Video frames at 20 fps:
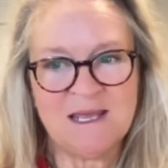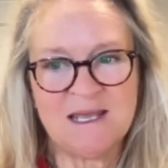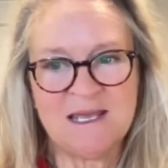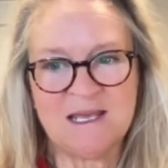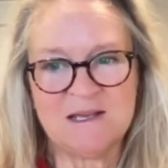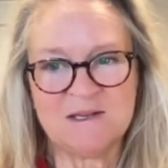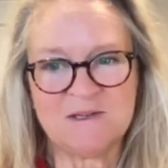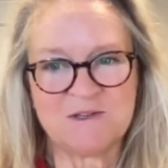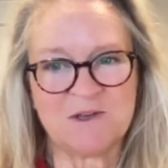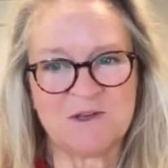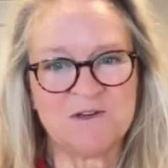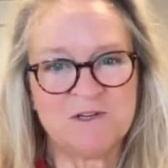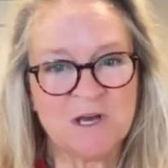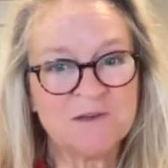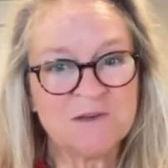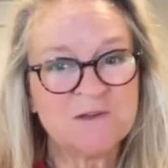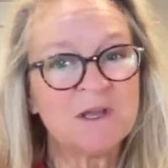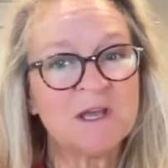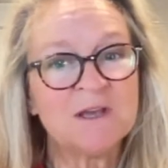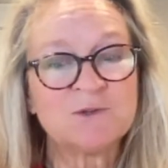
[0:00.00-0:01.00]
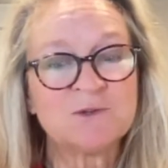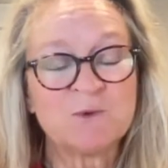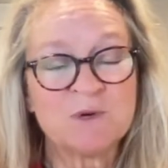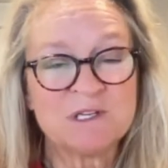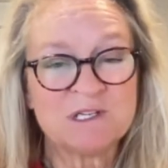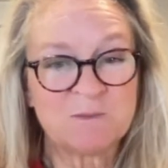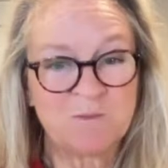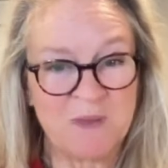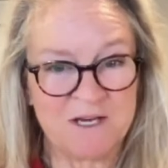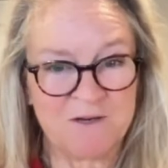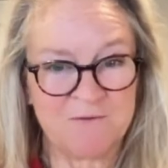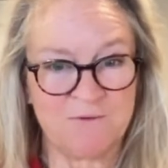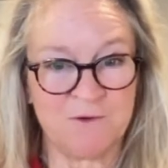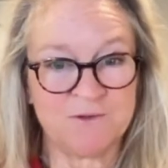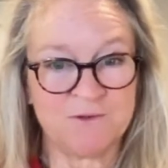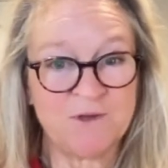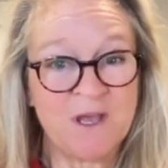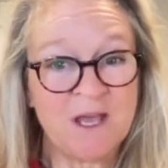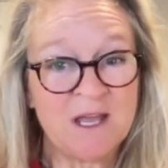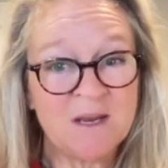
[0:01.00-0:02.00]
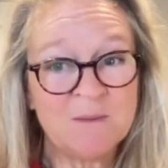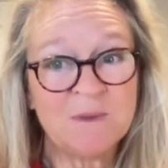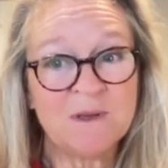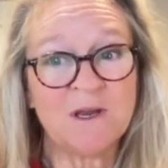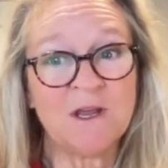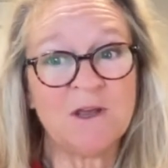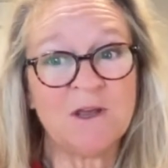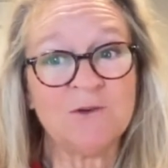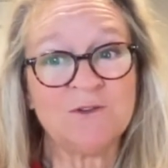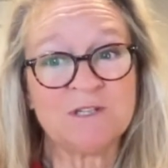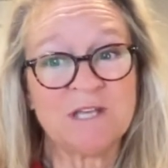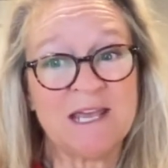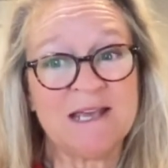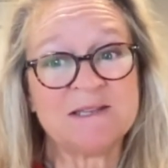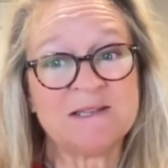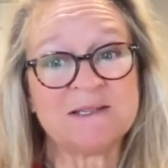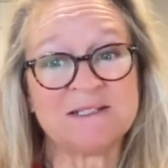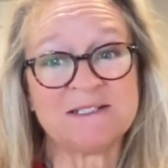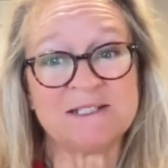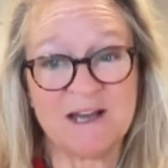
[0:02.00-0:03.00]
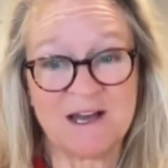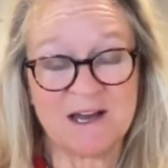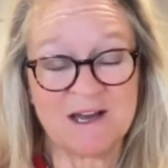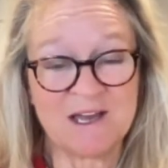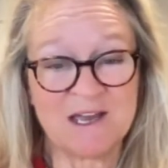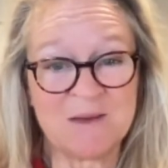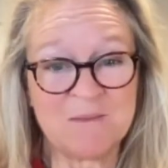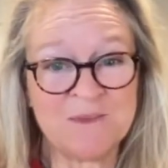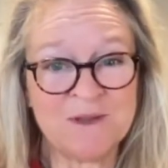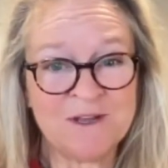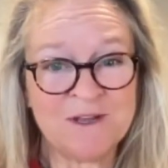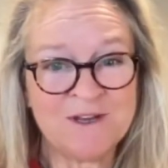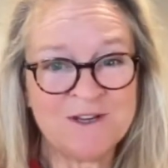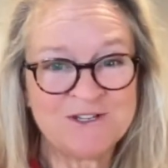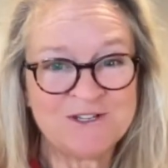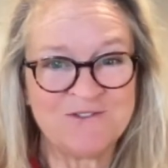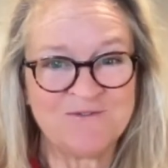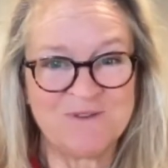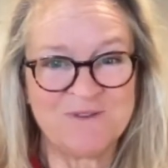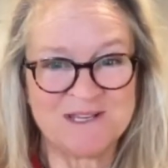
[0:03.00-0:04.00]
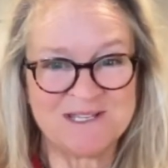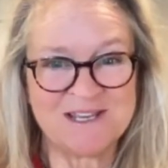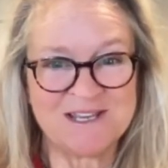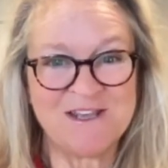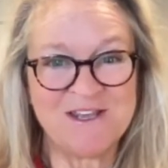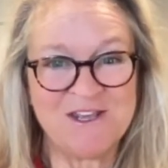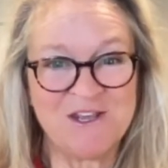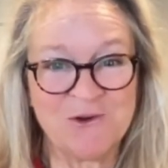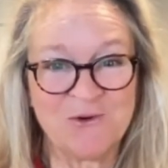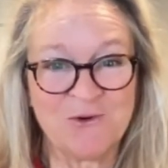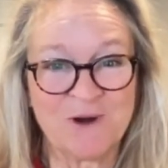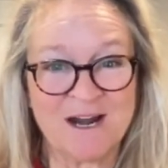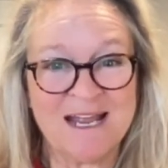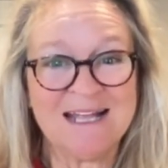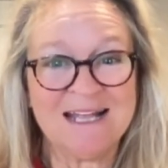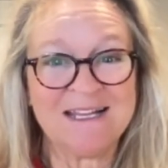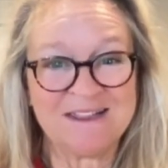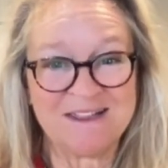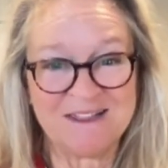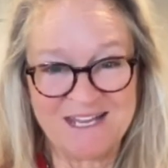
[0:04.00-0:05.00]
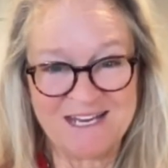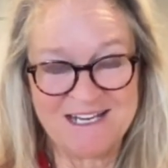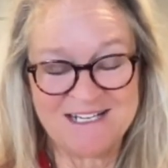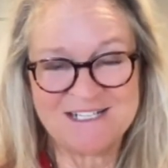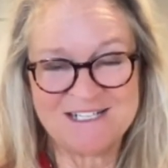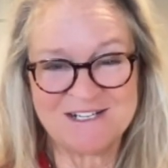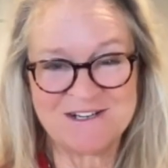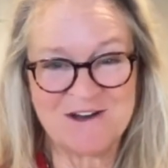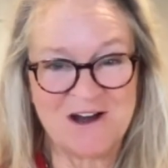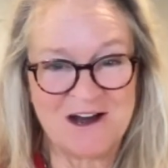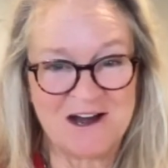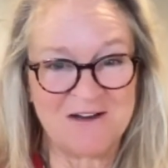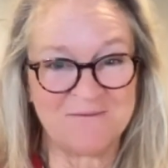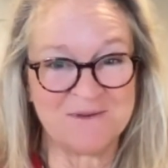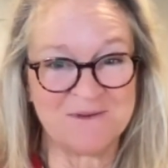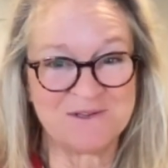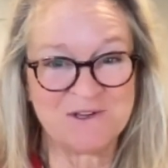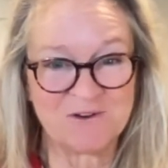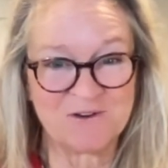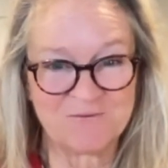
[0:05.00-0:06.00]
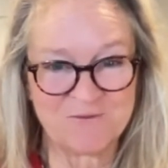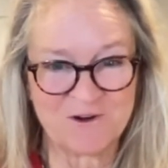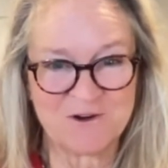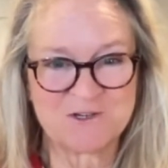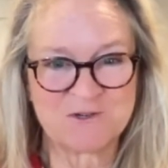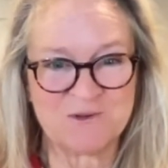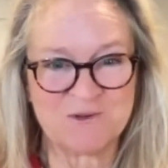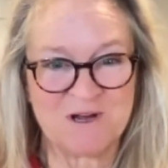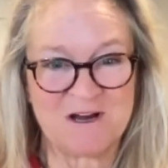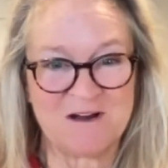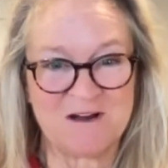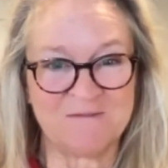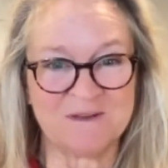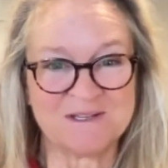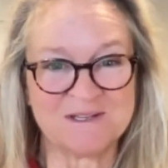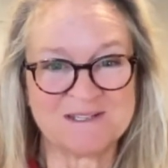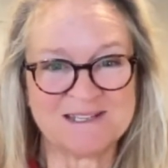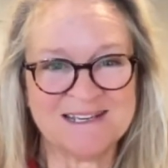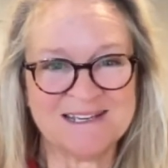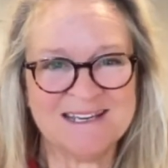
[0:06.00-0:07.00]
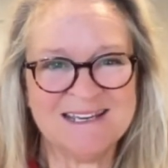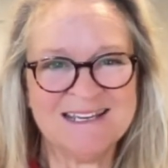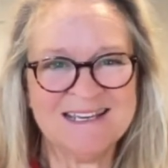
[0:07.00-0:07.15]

is just as respectful to anybody who takes the time to visit your LinkedIn office, your virtual office.